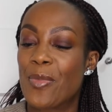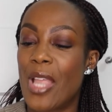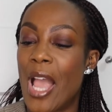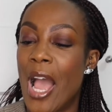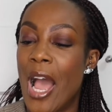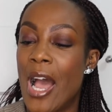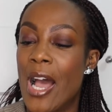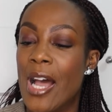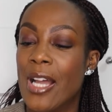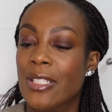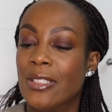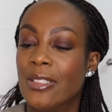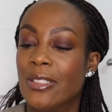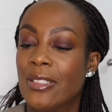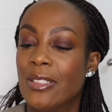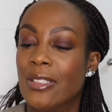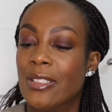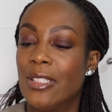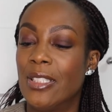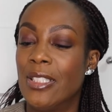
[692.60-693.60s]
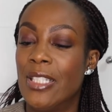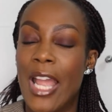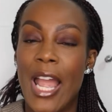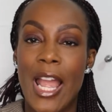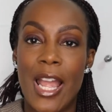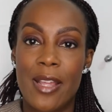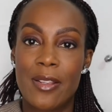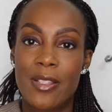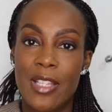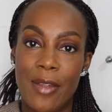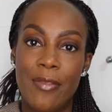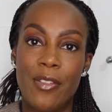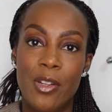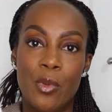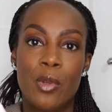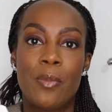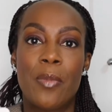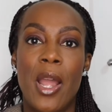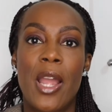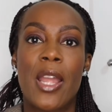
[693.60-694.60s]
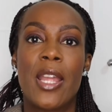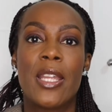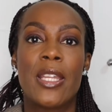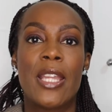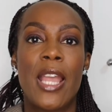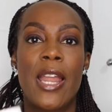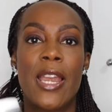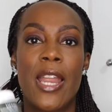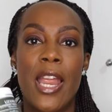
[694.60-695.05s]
And yeah, definitely would buy it again.